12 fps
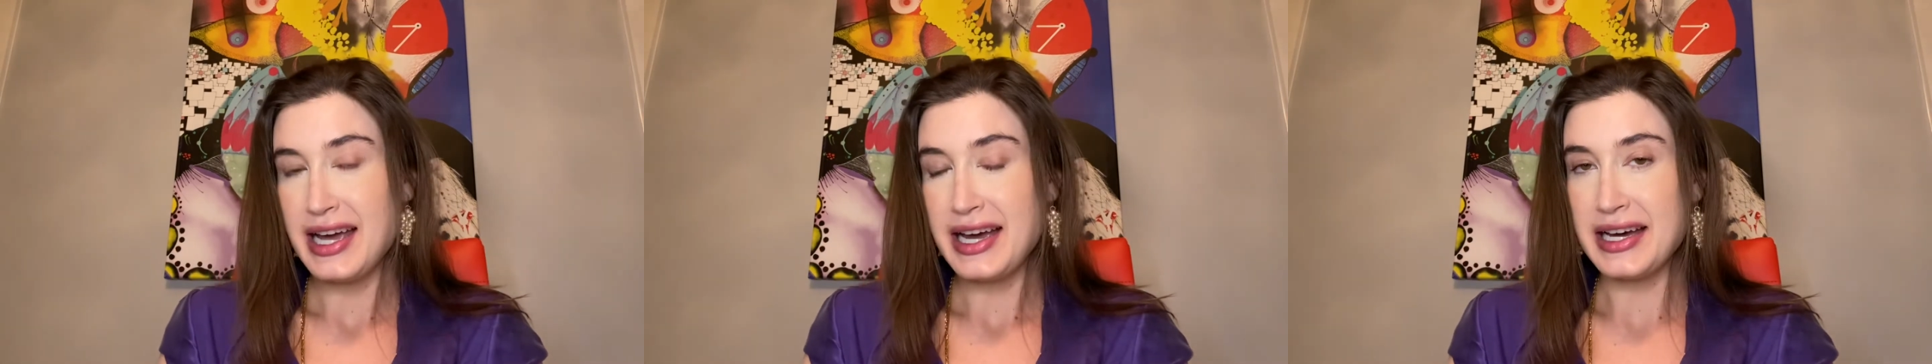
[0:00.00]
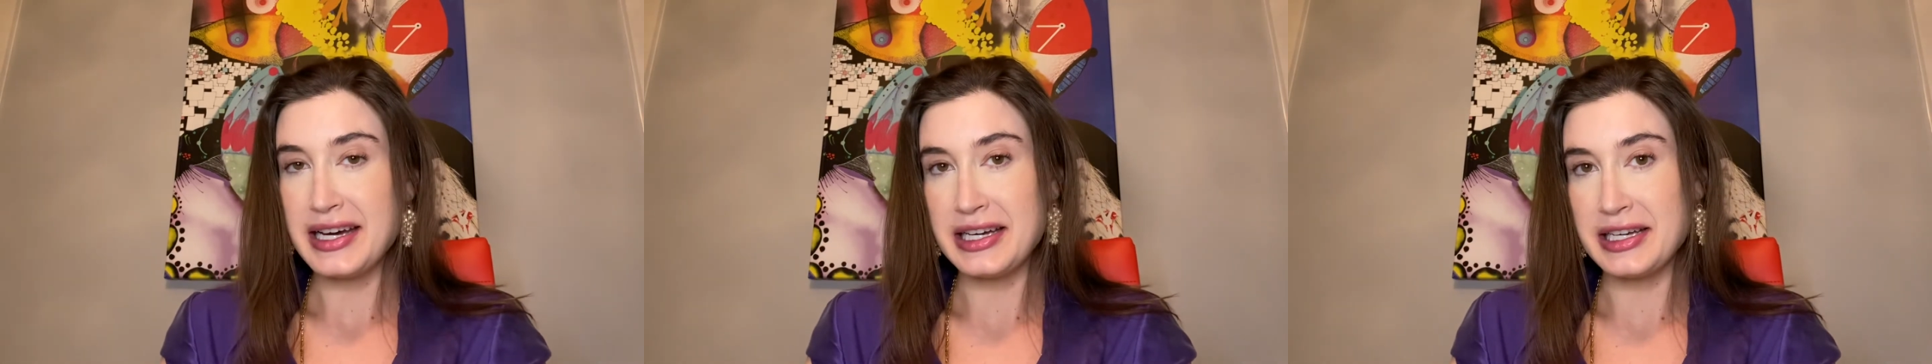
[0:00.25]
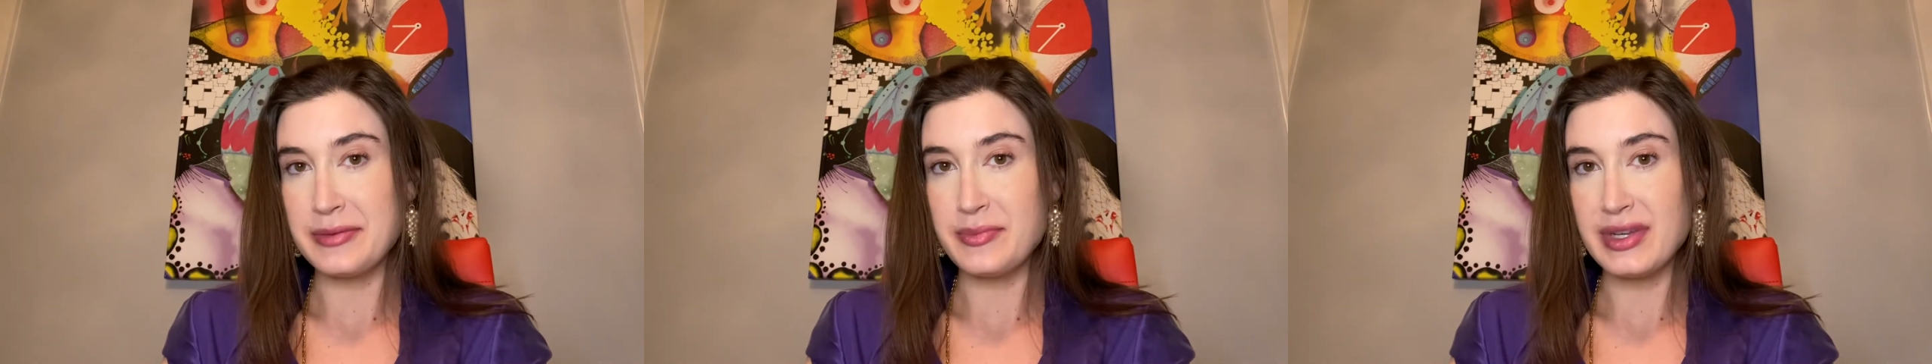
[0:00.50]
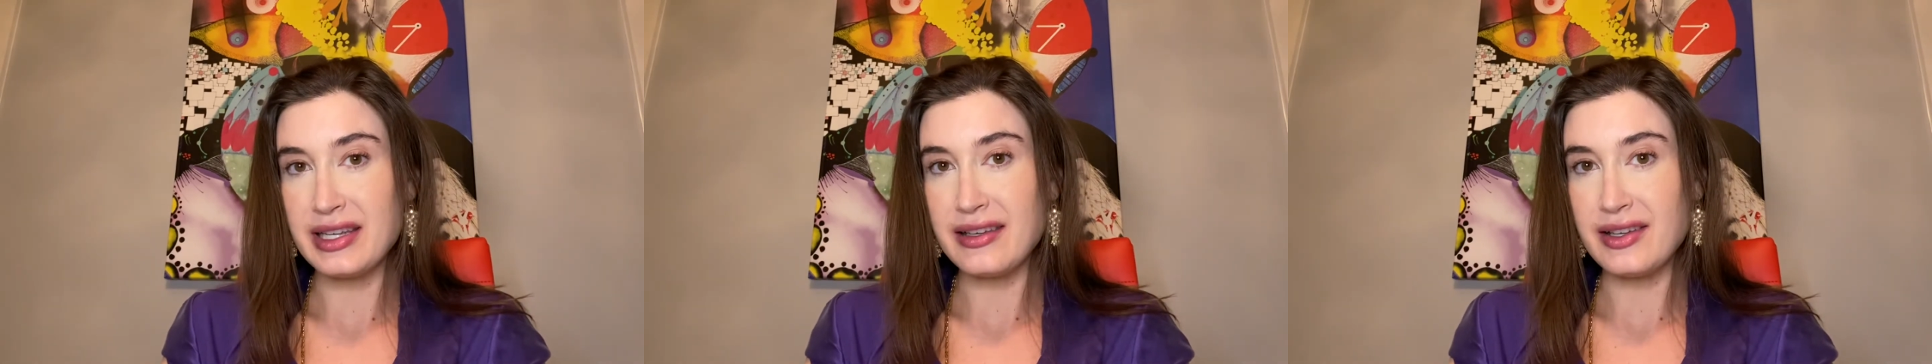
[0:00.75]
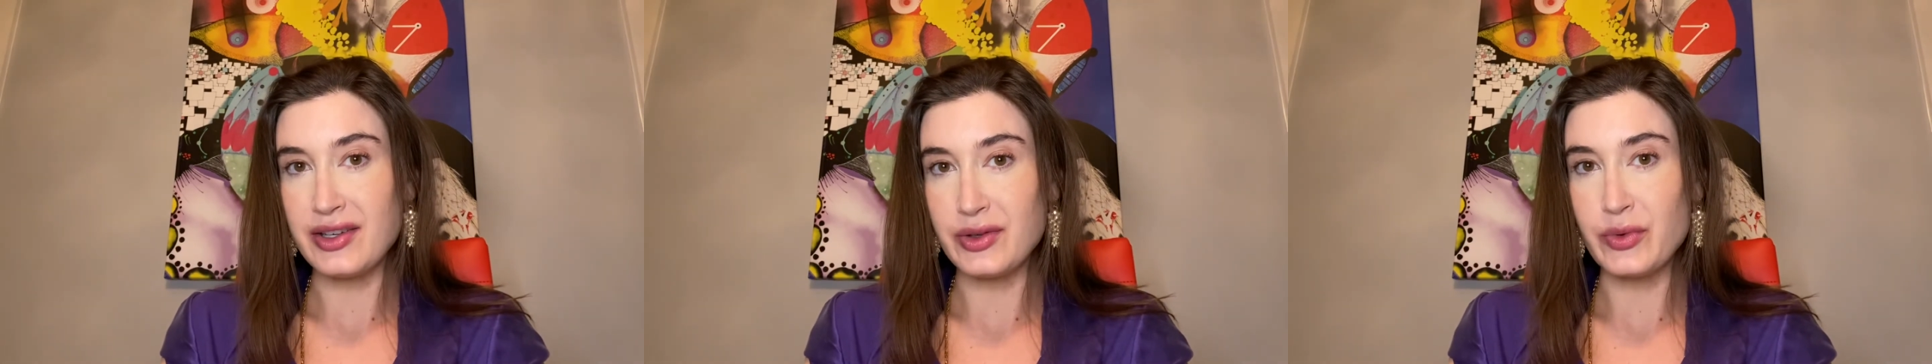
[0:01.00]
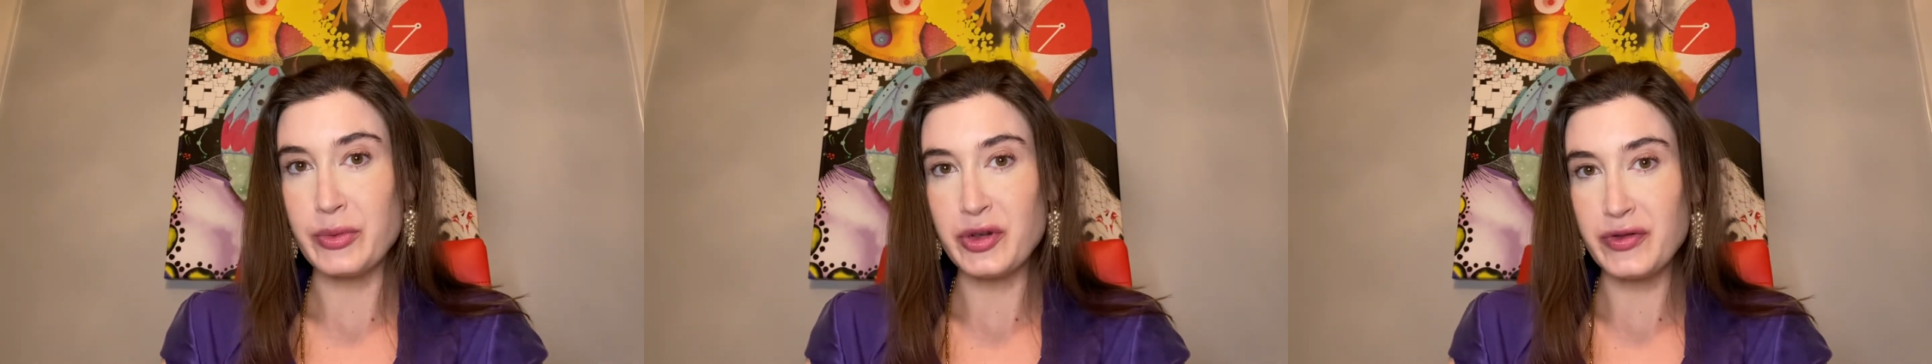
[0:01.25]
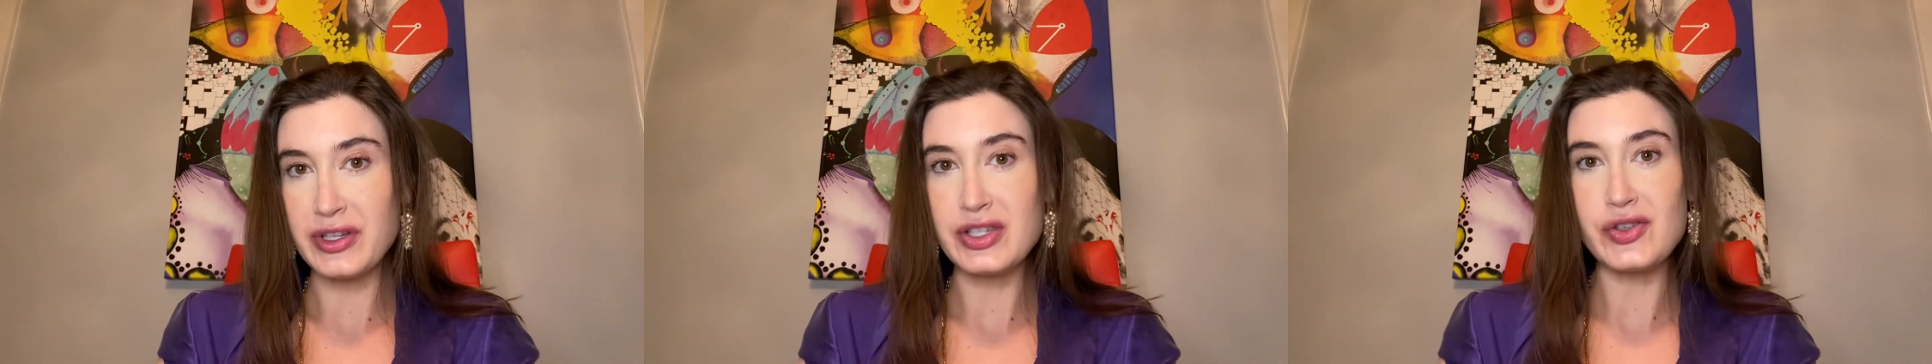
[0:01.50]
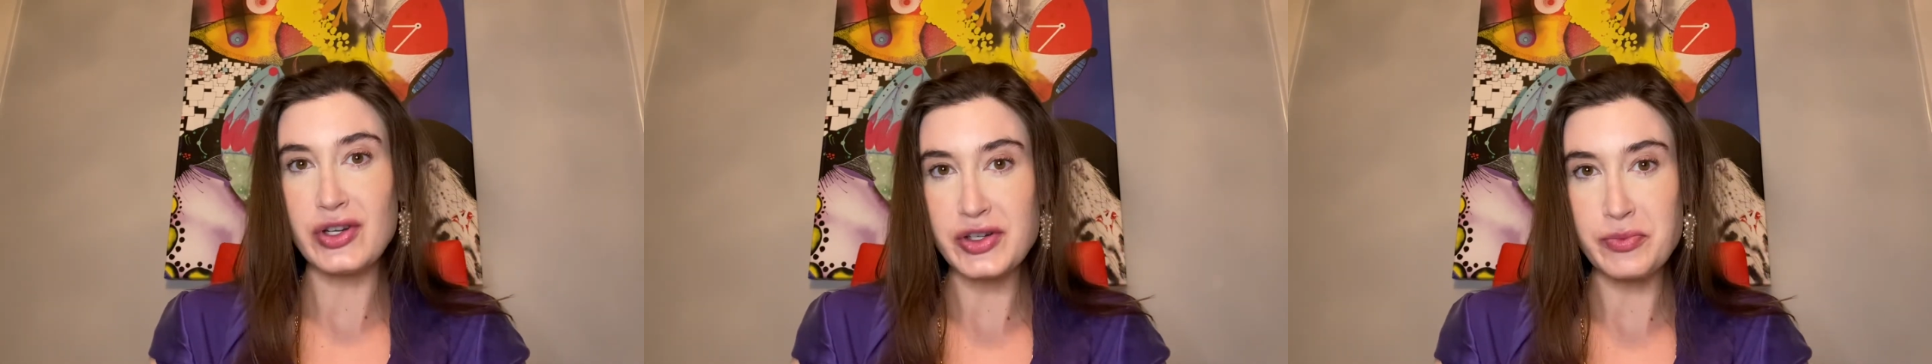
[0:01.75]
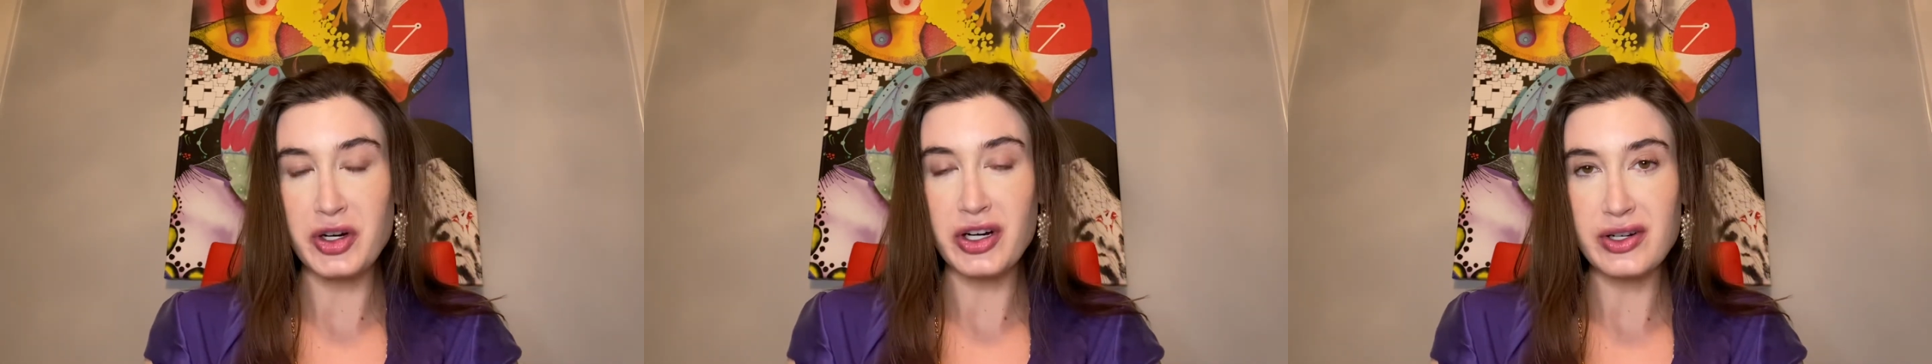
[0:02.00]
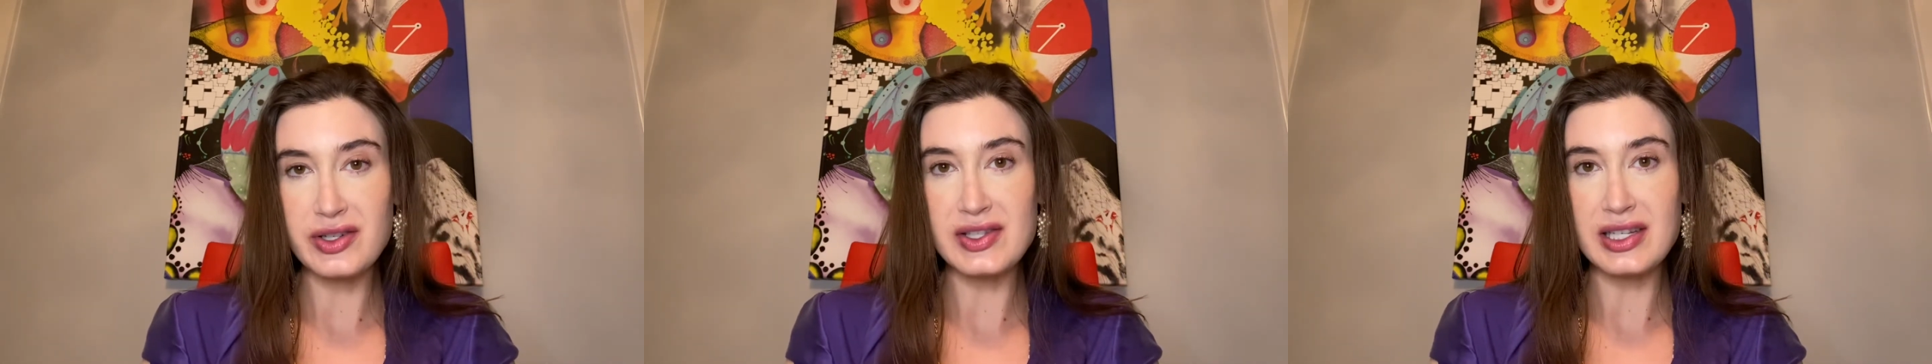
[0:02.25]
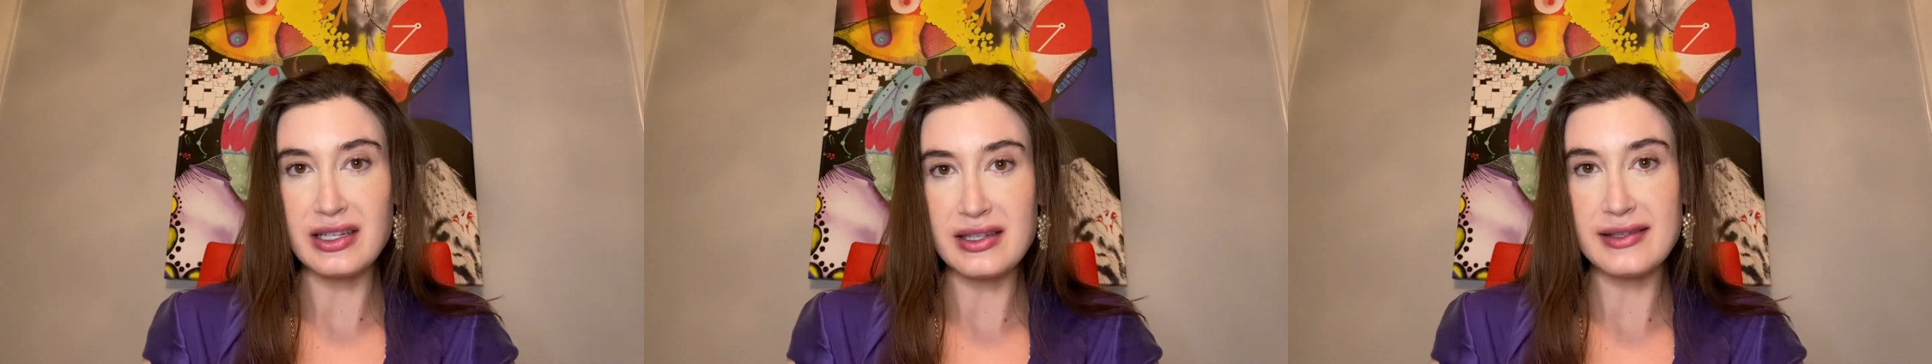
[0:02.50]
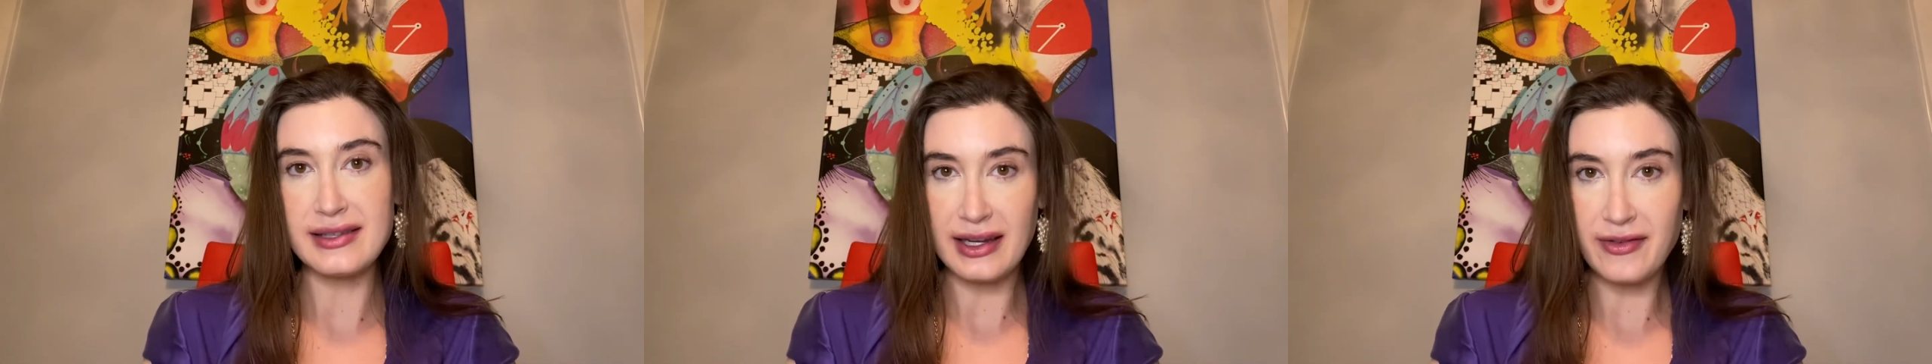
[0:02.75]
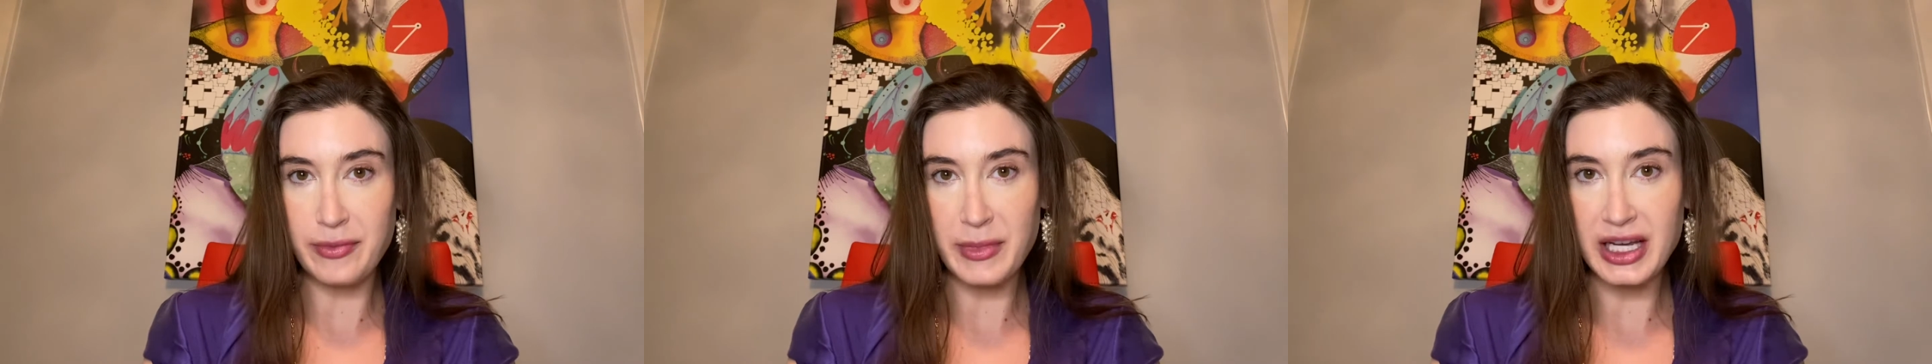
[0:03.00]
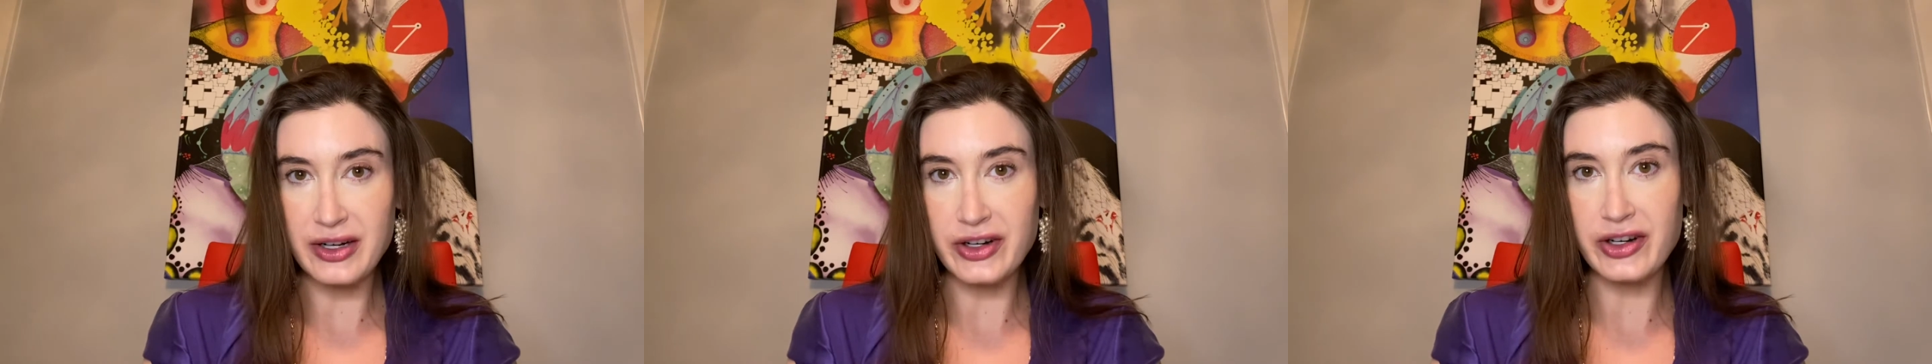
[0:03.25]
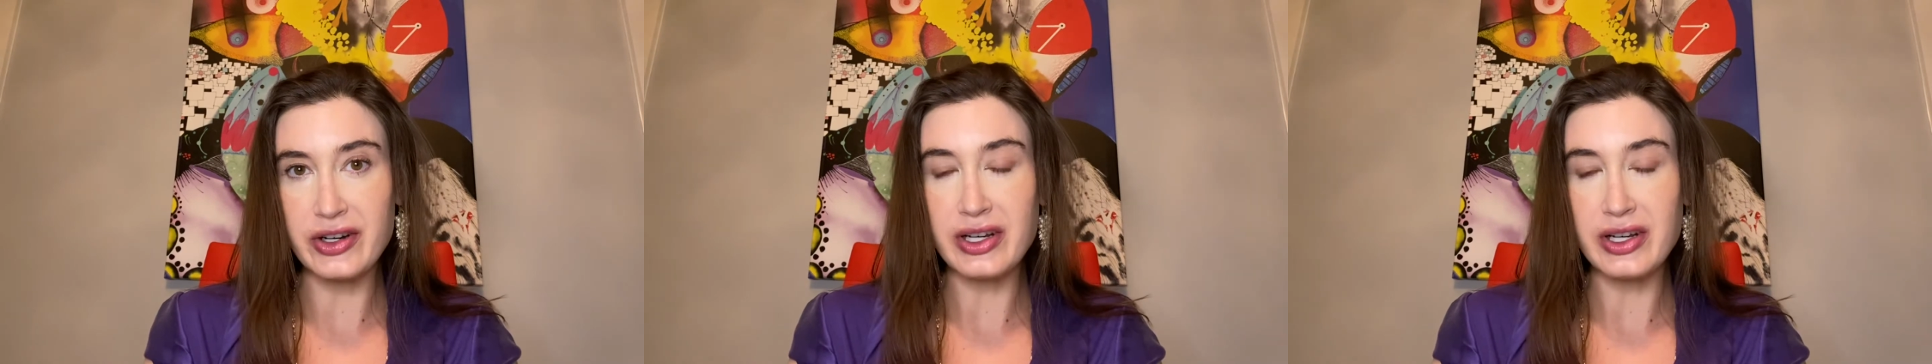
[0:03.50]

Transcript: you know, remove these stretch marks in a safe manner.